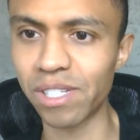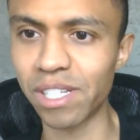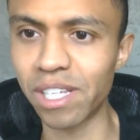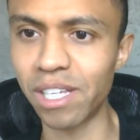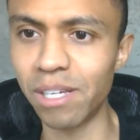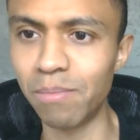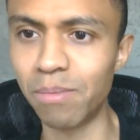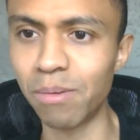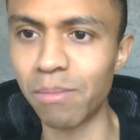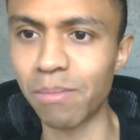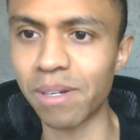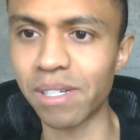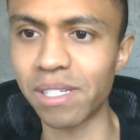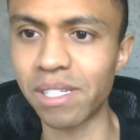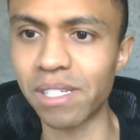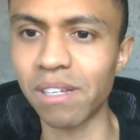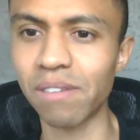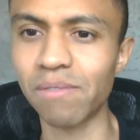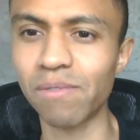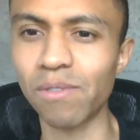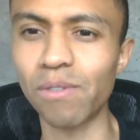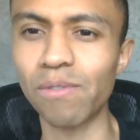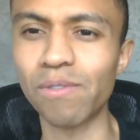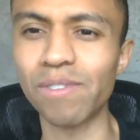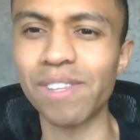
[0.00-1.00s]
keeping
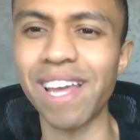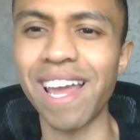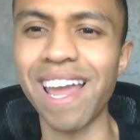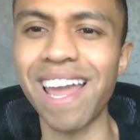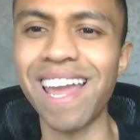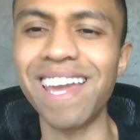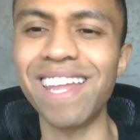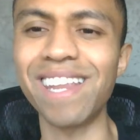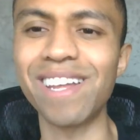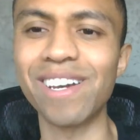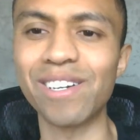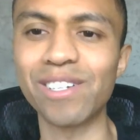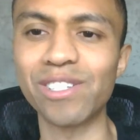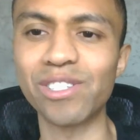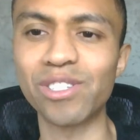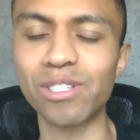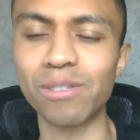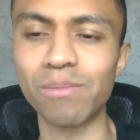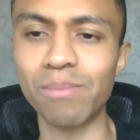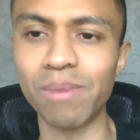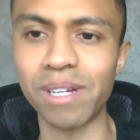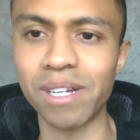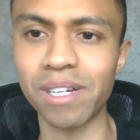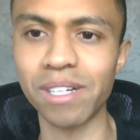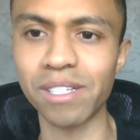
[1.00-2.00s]
myself over the
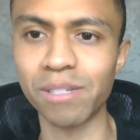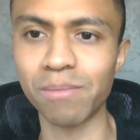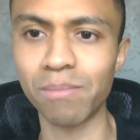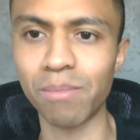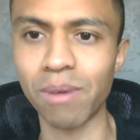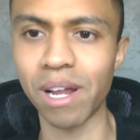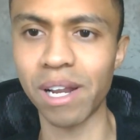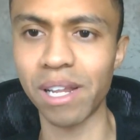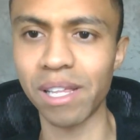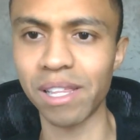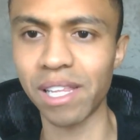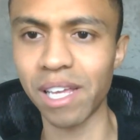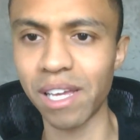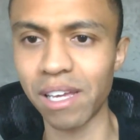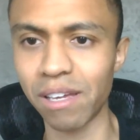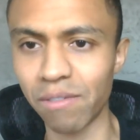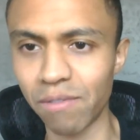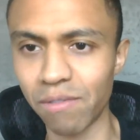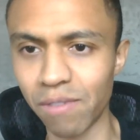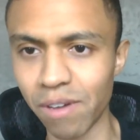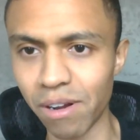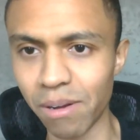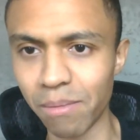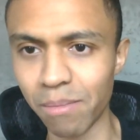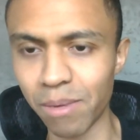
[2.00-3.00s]
800s because of Brandon. Thank you
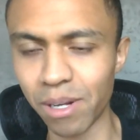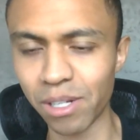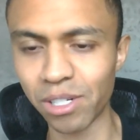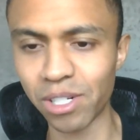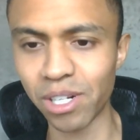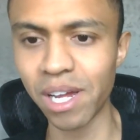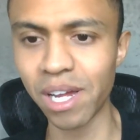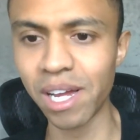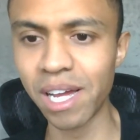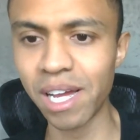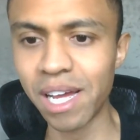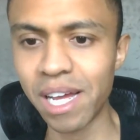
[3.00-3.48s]
very much.